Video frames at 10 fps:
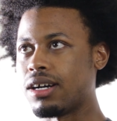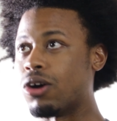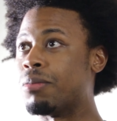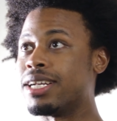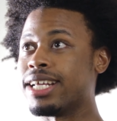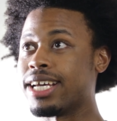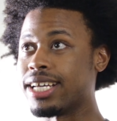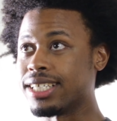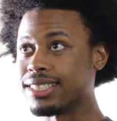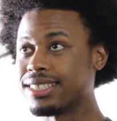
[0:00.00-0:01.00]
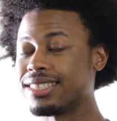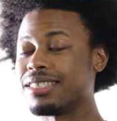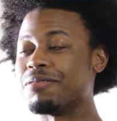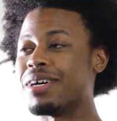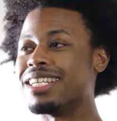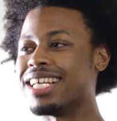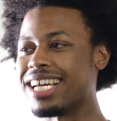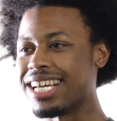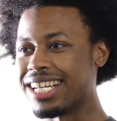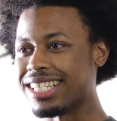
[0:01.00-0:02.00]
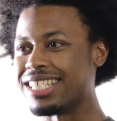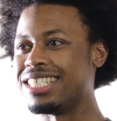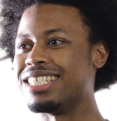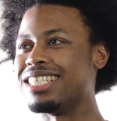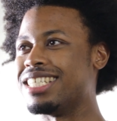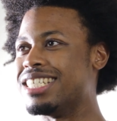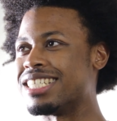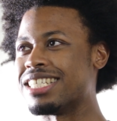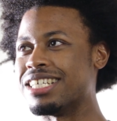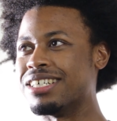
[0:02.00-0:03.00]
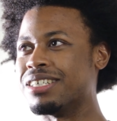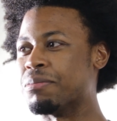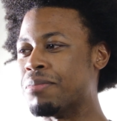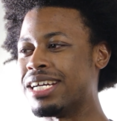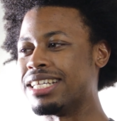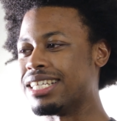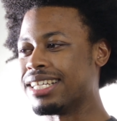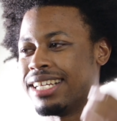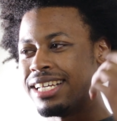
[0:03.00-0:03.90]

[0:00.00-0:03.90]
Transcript: Oh, my dad. My dad, he, he instilled money,